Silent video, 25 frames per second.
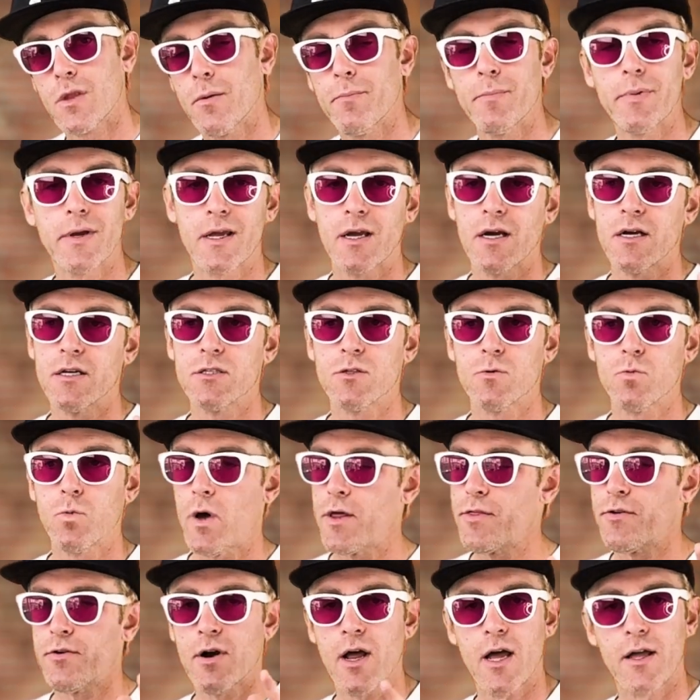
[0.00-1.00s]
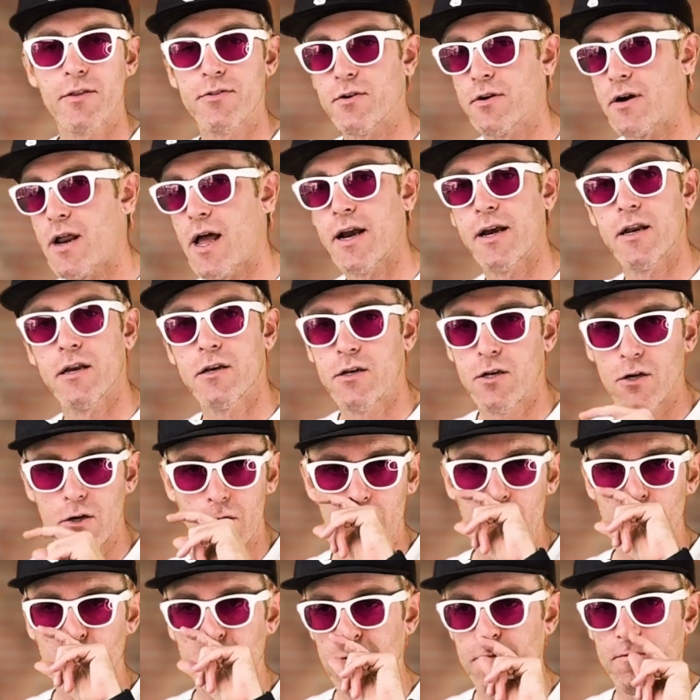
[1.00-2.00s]
Because whether or not they're
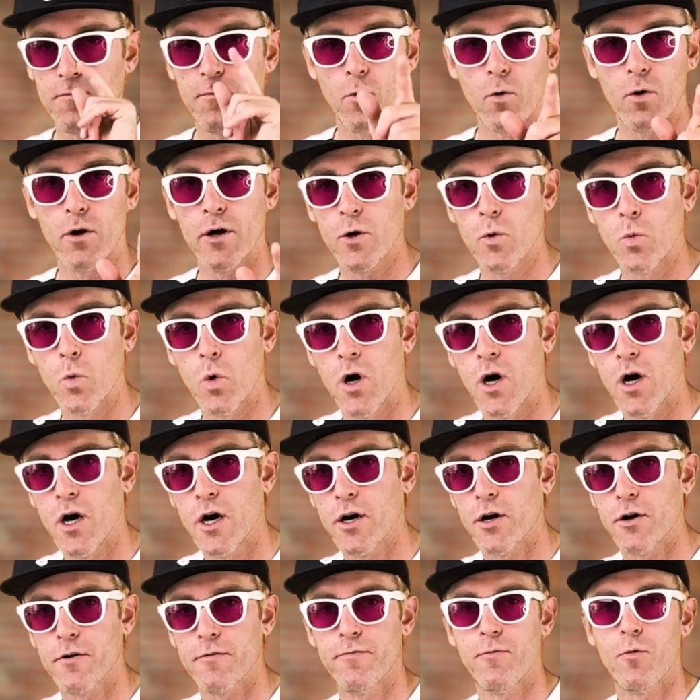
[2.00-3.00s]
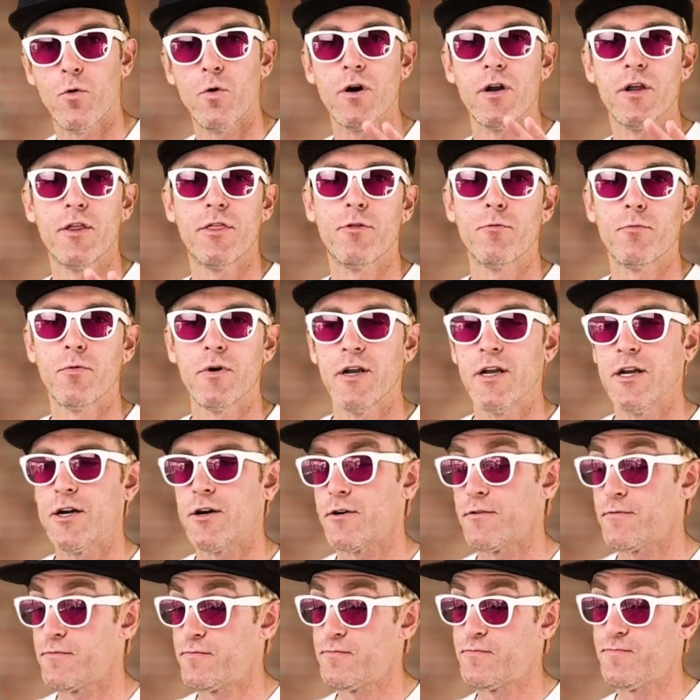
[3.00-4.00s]
92 or 41 or 43
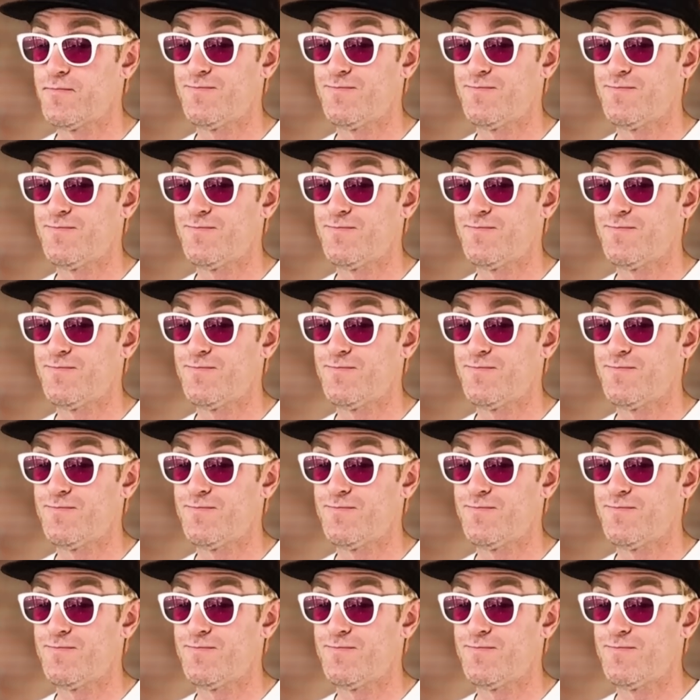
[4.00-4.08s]
or